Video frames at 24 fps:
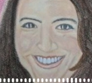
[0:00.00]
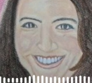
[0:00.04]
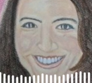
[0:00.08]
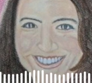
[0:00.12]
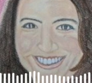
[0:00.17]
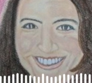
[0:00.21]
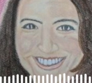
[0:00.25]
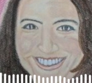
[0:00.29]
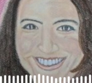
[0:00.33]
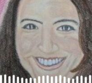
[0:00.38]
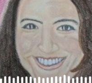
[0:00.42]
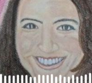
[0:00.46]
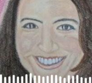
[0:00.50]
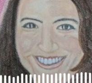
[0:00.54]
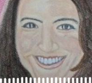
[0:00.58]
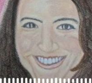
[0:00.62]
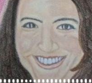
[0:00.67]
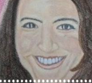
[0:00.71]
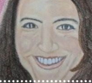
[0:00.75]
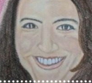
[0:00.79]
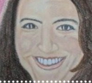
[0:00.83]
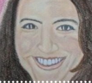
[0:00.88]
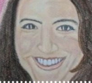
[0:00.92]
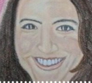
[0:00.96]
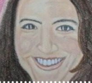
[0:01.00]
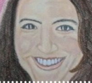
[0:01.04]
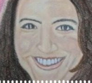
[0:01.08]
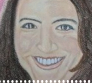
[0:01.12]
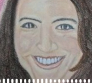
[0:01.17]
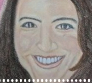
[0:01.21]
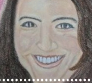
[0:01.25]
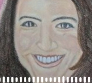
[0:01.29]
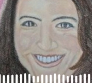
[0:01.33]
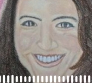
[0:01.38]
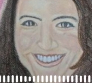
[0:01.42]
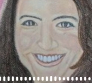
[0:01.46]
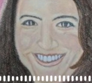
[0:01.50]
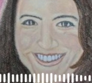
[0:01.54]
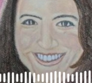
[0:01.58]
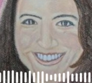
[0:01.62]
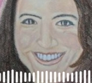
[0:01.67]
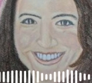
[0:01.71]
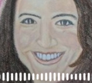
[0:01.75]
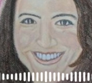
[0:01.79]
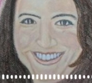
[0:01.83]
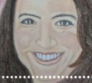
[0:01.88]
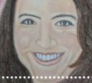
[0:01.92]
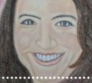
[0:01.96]
Marianne, it's probably
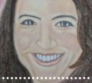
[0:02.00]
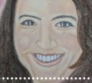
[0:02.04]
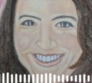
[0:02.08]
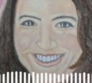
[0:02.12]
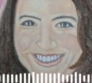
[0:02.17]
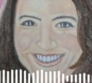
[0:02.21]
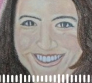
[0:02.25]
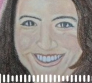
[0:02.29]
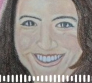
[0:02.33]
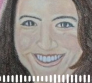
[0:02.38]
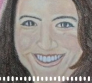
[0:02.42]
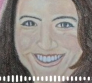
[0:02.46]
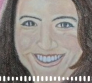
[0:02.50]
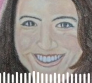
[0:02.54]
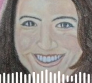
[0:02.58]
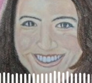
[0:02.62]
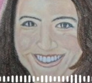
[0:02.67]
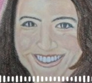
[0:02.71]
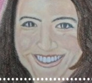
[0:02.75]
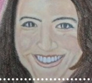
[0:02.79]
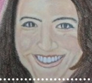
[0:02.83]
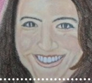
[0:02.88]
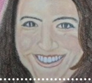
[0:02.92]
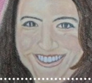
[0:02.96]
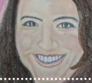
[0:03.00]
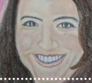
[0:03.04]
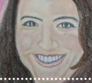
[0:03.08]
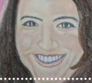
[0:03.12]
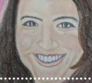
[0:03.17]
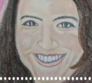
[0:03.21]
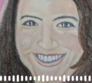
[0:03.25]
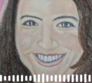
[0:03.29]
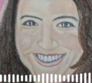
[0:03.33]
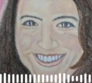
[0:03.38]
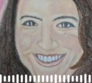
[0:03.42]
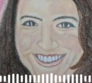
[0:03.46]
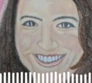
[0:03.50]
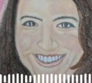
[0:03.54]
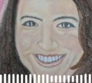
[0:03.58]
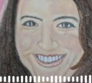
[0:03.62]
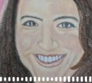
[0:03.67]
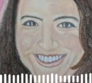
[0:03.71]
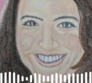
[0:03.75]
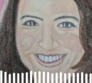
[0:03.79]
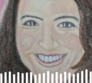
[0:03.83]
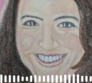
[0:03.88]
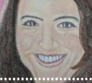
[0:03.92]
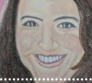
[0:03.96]
wrong. Williamson, and I don't
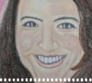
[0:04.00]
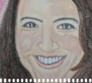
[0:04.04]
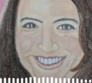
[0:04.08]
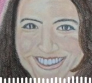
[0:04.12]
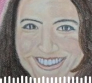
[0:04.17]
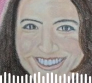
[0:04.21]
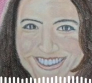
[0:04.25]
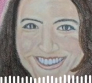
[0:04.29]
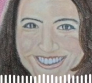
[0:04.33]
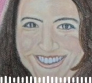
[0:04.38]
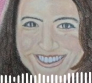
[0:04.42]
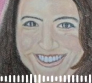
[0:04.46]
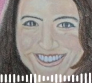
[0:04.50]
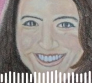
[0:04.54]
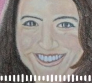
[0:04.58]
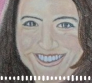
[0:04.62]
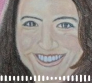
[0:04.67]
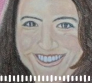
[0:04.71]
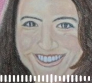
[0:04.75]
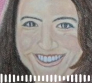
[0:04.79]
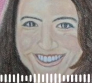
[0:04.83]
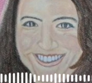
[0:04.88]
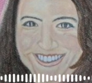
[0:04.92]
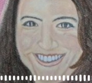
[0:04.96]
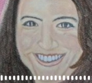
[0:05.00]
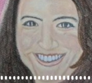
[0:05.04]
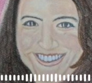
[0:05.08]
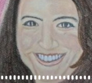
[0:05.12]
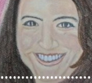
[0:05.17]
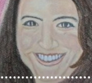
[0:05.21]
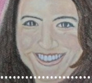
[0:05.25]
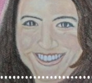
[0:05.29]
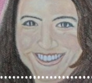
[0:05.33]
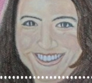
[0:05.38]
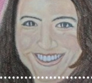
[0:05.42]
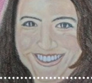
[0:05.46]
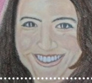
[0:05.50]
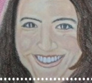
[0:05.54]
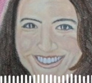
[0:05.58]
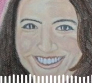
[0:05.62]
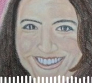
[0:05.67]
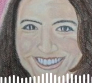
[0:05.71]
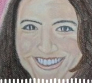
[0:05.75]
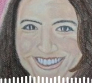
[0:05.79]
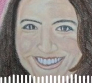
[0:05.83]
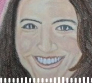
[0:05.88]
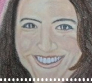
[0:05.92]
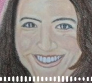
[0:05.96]
know, we all know who she is,
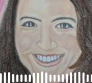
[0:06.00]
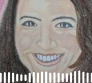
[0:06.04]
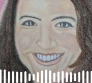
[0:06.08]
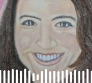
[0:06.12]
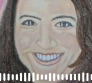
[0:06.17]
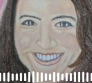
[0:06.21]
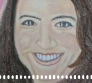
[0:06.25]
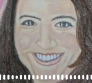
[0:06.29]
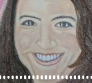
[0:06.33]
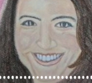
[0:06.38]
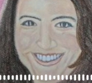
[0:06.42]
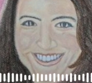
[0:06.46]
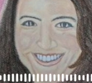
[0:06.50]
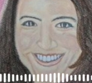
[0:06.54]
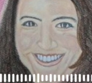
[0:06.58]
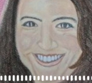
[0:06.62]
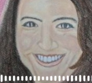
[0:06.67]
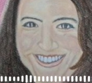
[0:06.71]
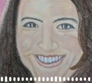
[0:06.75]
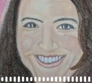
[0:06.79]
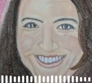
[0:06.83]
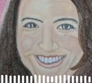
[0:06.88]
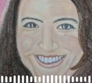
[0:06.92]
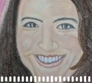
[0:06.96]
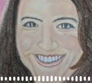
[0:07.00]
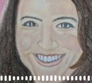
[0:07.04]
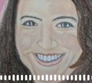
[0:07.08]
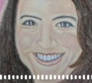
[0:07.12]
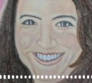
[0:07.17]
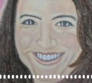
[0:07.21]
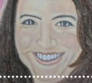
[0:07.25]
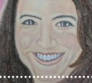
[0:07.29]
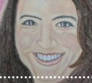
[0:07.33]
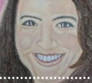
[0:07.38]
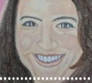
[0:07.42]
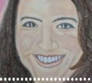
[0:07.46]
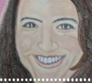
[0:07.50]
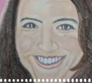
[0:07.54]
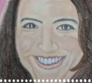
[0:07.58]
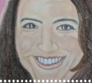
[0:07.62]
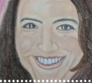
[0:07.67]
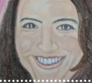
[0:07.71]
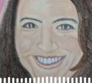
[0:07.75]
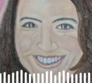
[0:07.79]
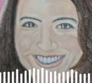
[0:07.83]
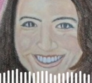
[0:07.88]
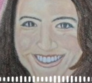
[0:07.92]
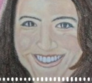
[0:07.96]
but I apologize if I said her name wrong.
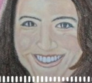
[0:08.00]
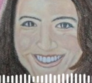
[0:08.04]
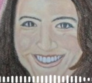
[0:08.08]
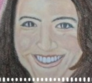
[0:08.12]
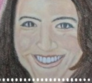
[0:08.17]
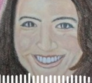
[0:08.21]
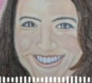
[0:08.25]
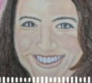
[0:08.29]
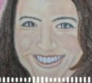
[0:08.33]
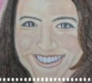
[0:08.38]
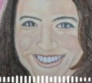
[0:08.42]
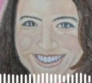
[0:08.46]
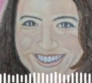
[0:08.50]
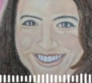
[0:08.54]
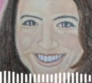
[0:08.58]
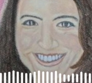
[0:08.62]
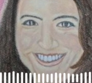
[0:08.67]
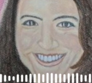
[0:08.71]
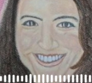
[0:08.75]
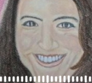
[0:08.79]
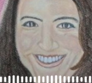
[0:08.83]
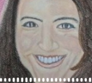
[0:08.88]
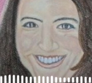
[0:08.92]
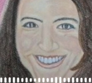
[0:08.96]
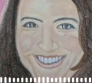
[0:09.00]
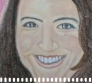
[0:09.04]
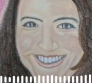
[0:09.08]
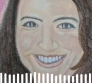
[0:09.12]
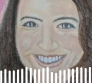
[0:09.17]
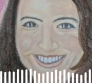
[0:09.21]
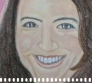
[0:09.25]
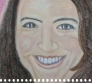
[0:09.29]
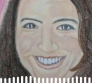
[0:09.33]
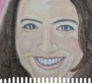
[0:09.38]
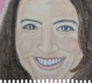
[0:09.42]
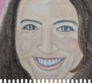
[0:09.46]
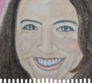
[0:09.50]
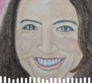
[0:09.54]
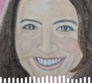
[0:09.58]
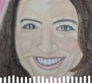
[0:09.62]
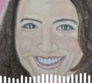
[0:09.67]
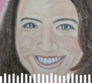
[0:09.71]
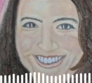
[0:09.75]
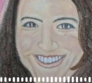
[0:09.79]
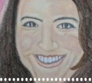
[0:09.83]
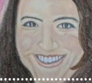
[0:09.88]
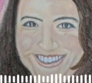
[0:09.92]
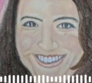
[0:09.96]
Our deepest fears is not that we
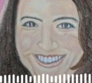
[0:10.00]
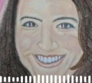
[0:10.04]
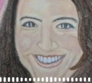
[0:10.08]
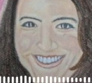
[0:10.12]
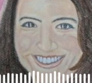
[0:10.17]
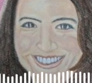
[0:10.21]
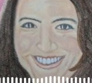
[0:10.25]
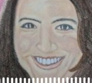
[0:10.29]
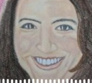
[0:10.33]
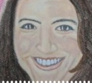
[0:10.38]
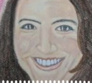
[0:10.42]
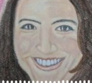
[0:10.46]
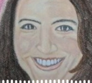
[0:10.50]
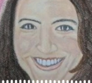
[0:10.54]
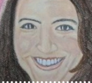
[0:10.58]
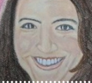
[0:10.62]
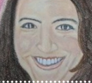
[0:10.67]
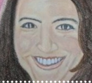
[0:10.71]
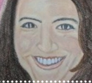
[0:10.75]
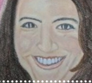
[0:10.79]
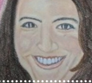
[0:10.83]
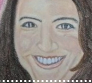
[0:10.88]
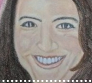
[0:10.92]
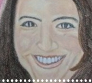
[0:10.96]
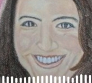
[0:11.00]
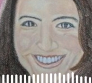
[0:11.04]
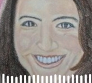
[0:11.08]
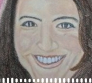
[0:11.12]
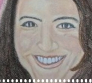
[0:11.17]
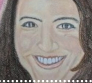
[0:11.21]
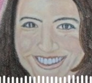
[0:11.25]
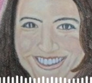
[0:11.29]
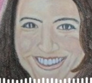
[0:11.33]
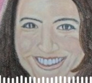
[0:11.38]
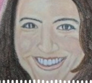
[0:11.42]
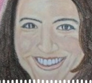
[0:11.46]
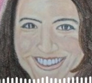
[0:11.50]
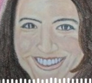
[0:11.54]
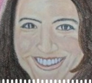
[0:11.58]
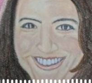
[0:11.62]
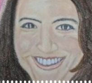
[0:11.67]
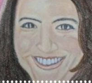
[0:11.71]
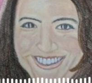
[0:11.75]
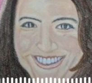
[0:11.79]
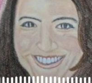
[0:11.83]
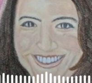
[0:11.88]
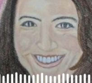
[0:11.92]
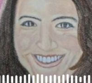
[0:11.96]
are inadequate. Our
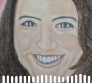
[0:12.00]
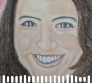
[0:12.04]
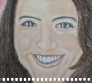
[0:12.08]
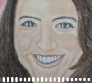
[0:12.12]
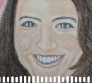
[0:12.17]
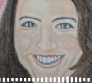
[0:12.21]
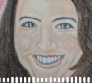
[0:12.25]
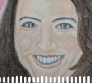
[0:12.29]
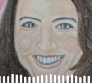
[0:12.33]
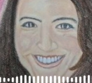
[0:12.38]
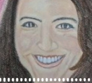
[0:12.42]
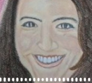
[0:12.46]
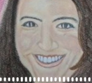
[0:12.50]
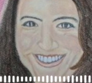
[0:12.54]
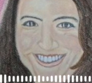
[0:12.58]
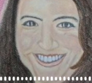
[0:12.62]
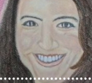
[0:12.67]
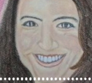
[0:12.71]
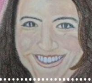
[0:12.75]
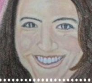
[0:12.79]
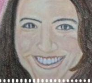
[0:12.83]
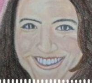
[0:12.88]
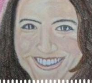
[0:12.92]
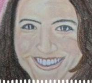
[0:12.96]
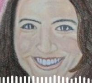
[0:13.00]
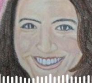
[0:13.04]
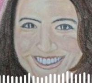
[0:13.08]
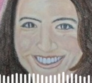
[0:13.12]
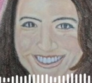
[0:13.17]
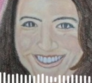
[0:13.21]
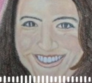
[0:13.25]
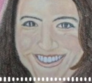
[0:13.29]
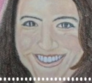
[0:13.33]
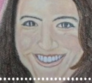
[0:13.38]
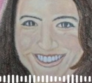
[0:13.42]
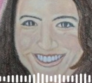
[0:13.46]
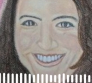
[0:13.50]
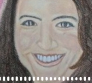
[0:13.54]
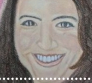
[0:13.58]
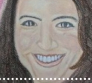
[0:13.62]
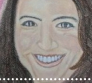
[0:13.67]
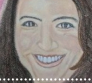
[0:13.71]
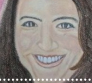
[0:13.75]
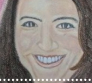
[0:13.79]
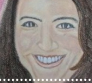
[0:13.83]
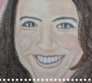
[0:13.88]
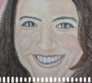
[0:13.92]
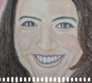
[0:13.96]
deepest fear is that we are powerful
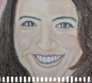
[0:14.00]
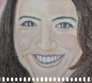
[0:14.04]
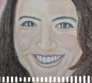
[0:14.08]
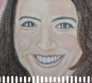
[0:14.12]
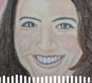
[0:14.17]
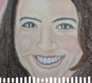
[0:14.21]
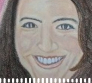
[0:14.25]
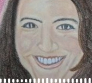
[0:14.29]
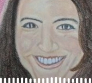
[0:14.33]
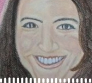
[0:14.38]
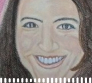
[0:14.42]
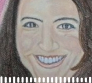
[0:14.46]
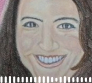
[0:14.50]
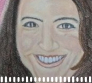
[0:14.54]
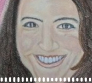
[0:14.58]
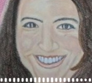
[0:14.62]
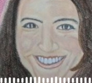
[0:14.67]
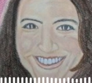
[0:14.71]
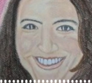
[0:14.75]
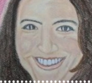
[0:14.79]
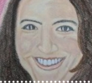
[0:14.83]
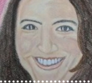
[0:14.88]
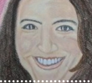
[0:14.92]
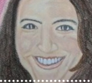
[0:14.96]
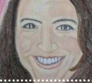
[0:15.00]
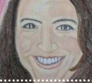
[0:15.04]
beyond measure.